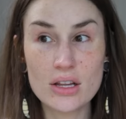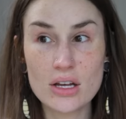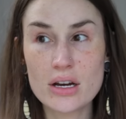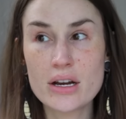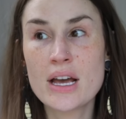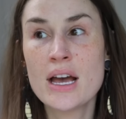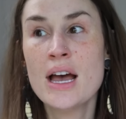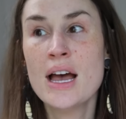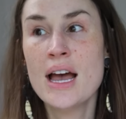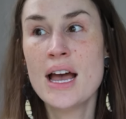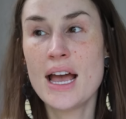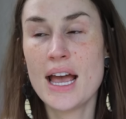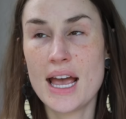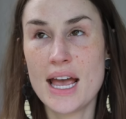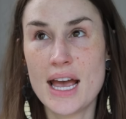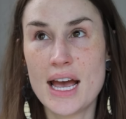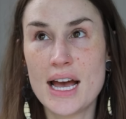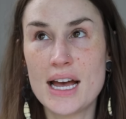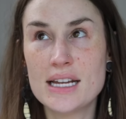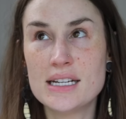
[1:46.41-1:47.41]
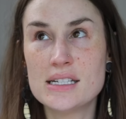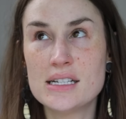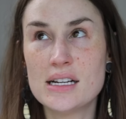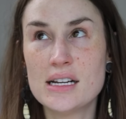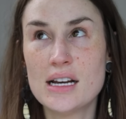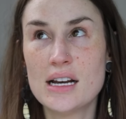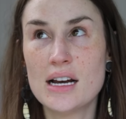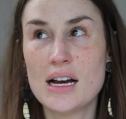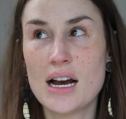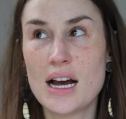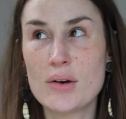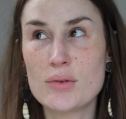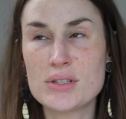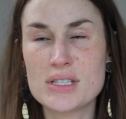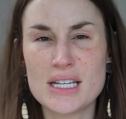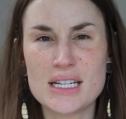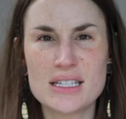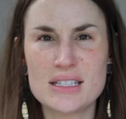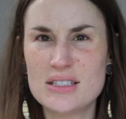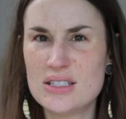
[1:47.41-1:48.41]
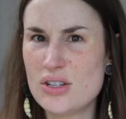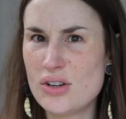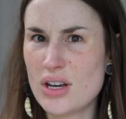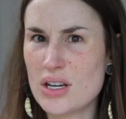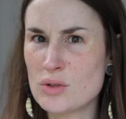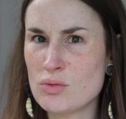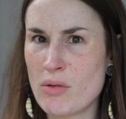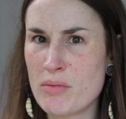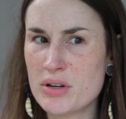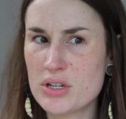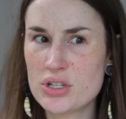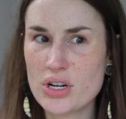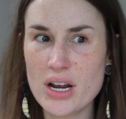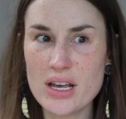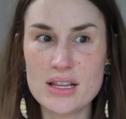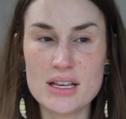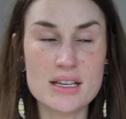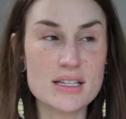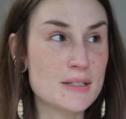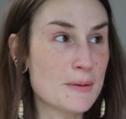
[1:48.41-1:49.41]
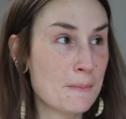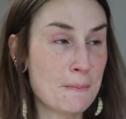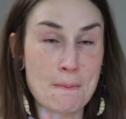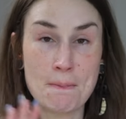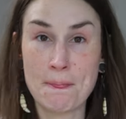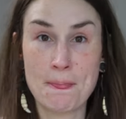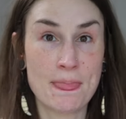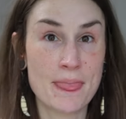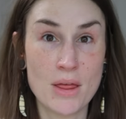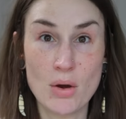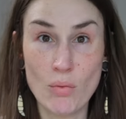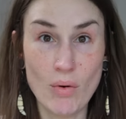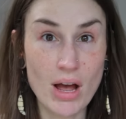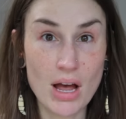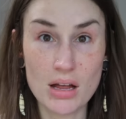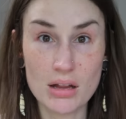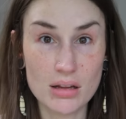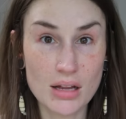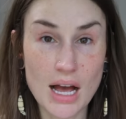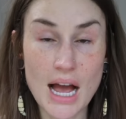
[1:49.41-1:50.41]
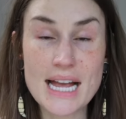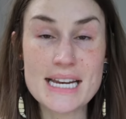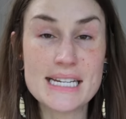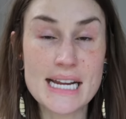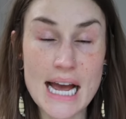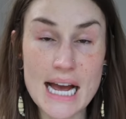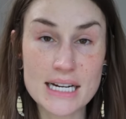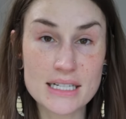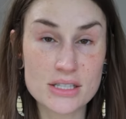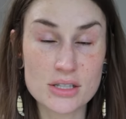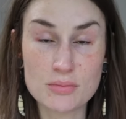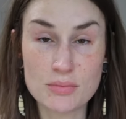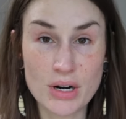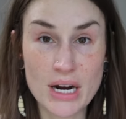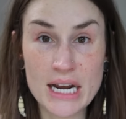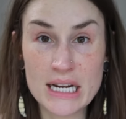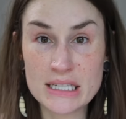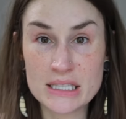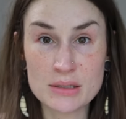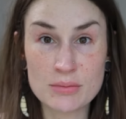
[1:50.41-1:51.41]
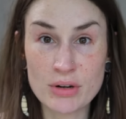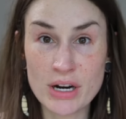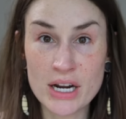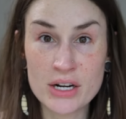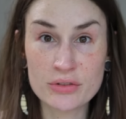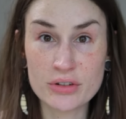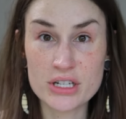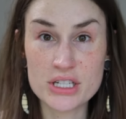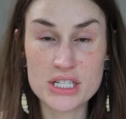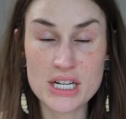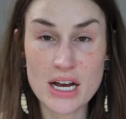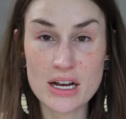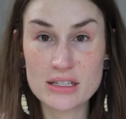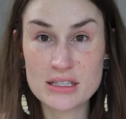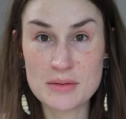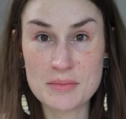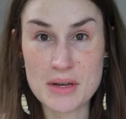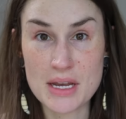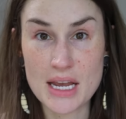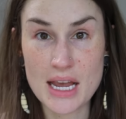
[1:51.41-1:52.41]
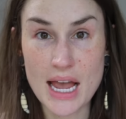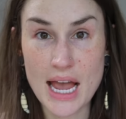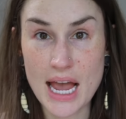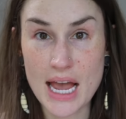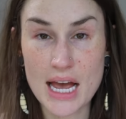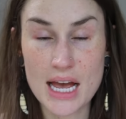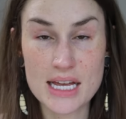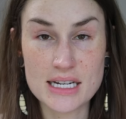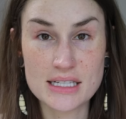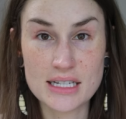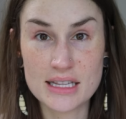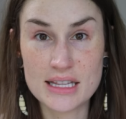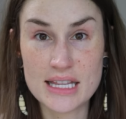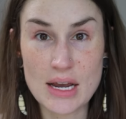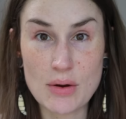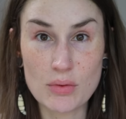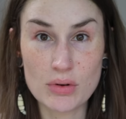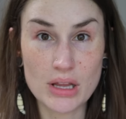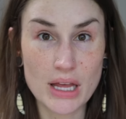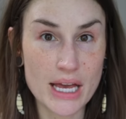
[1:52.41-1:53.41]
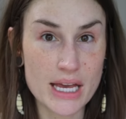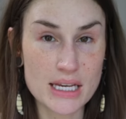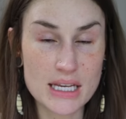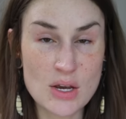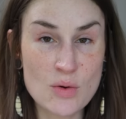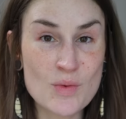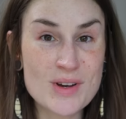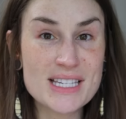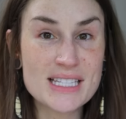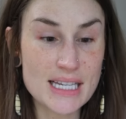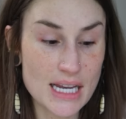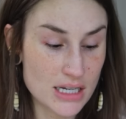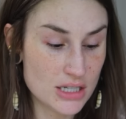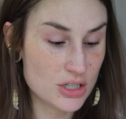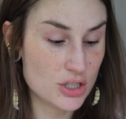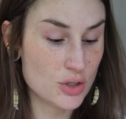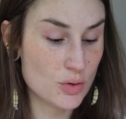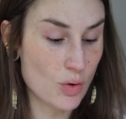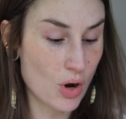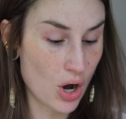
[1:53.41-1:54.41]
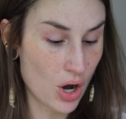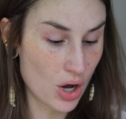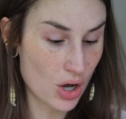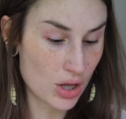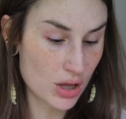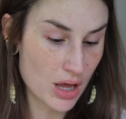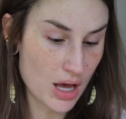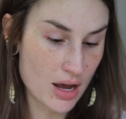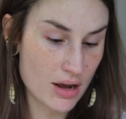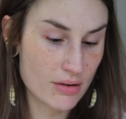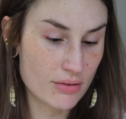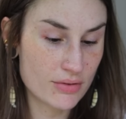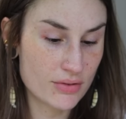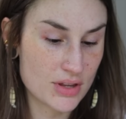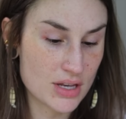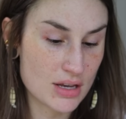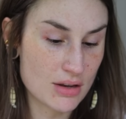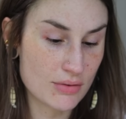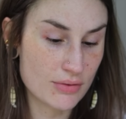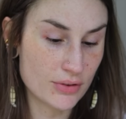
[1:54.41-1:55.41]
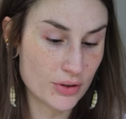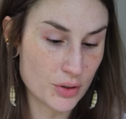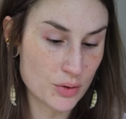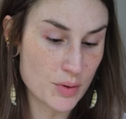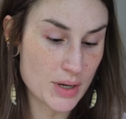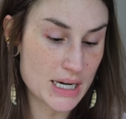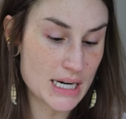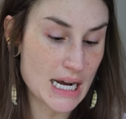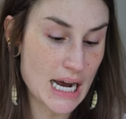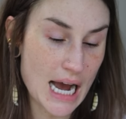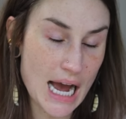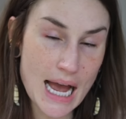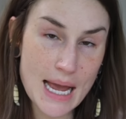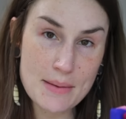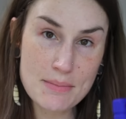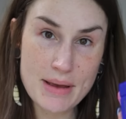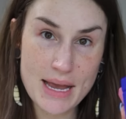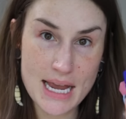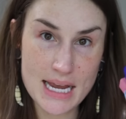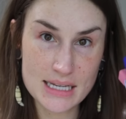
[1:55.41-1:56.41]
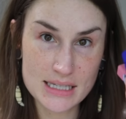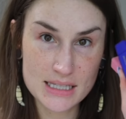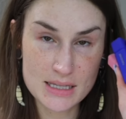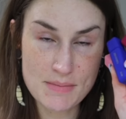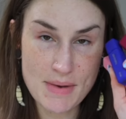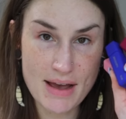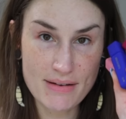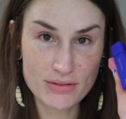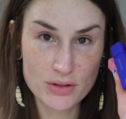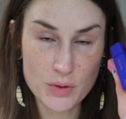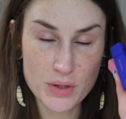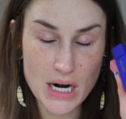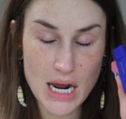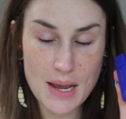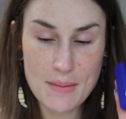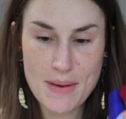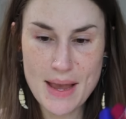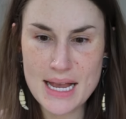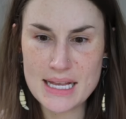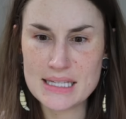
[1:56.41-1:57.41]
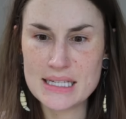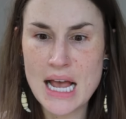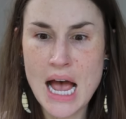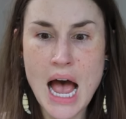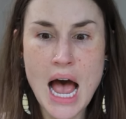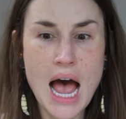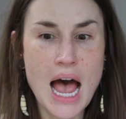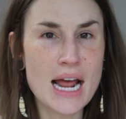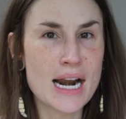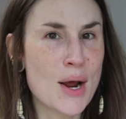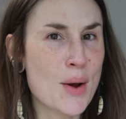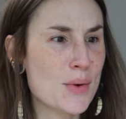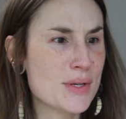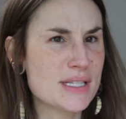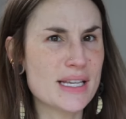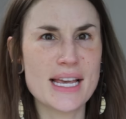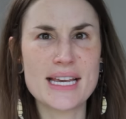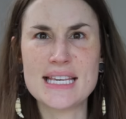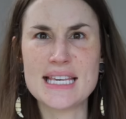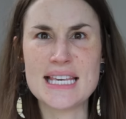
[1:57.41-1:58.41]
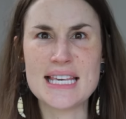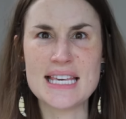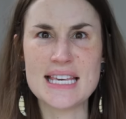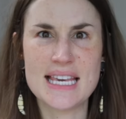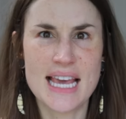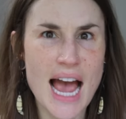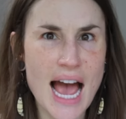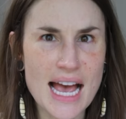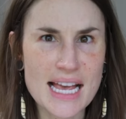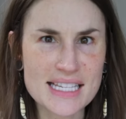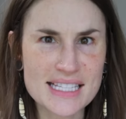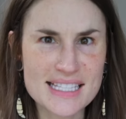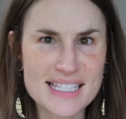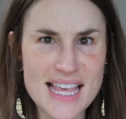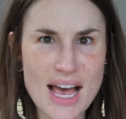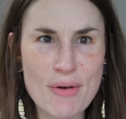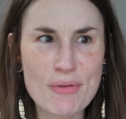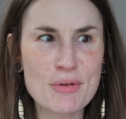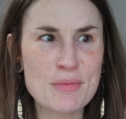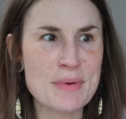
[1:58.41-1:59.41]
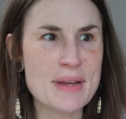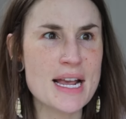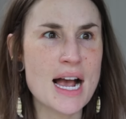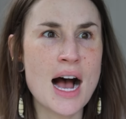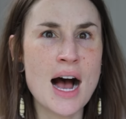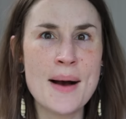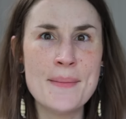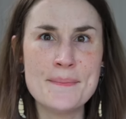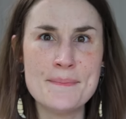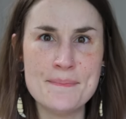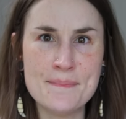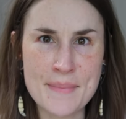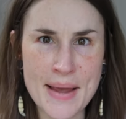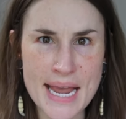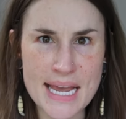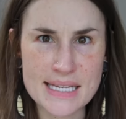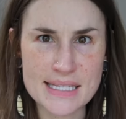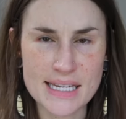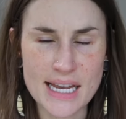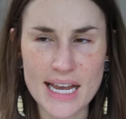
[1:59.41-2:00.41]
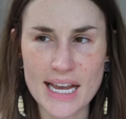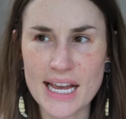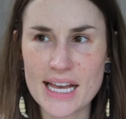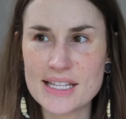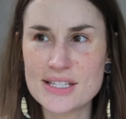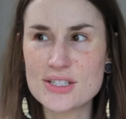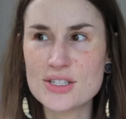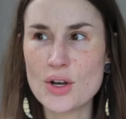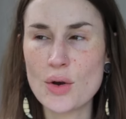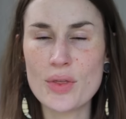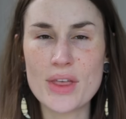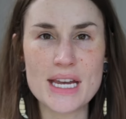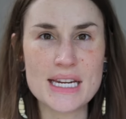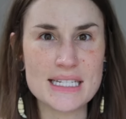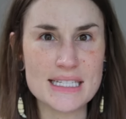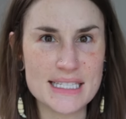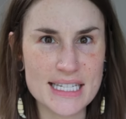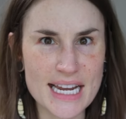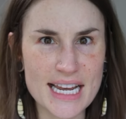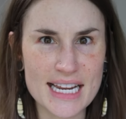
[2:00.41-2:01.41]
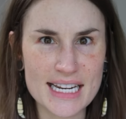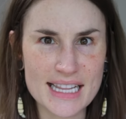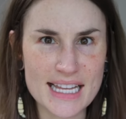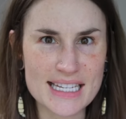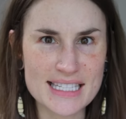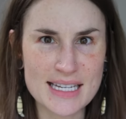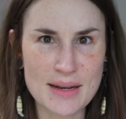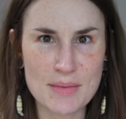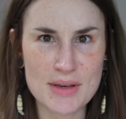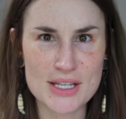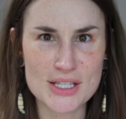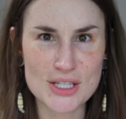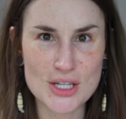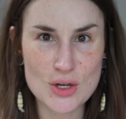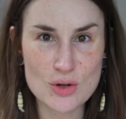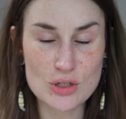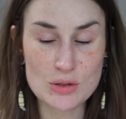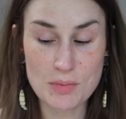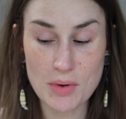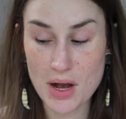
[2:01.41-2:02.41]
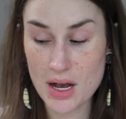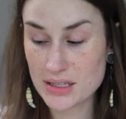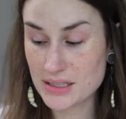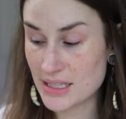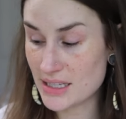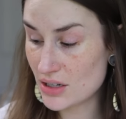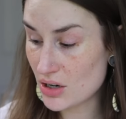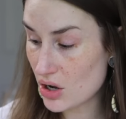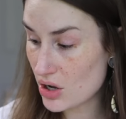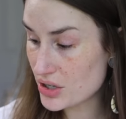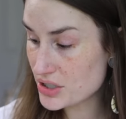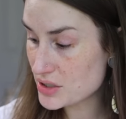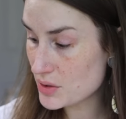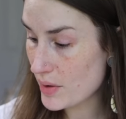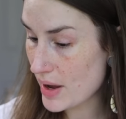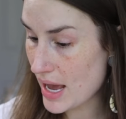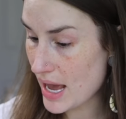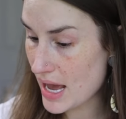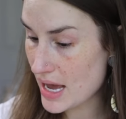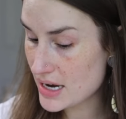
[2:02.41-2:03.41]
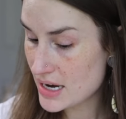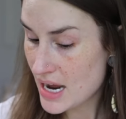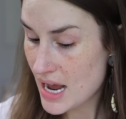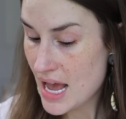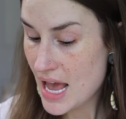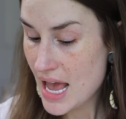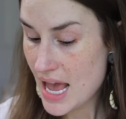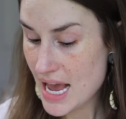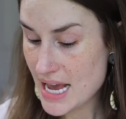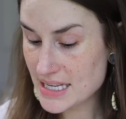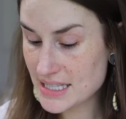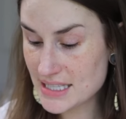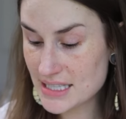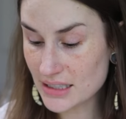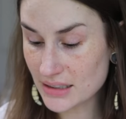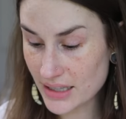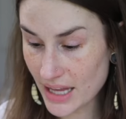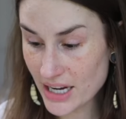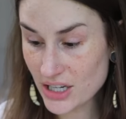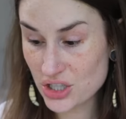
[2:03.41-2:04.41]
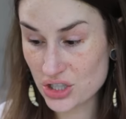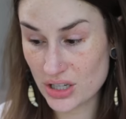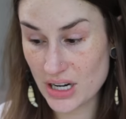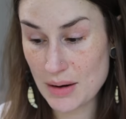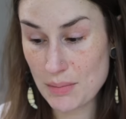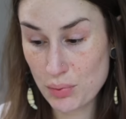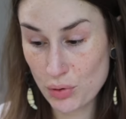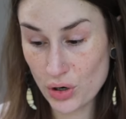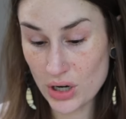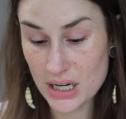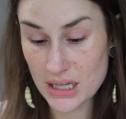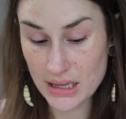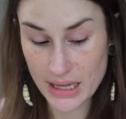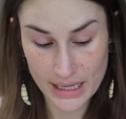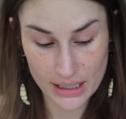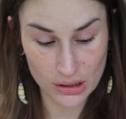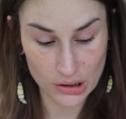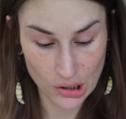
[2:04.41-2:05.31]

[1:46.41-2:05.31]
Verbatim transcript: look. And I was like, do you guys want me to try these? well, I tagged the brand and the brand reached out to me and they were like, can we send you all of the fluid eye paints, the matte fluid eye paints? And I was like, yes, that would be amazing. And so they did. They sent me this huge box and it also had a selection, a pretty like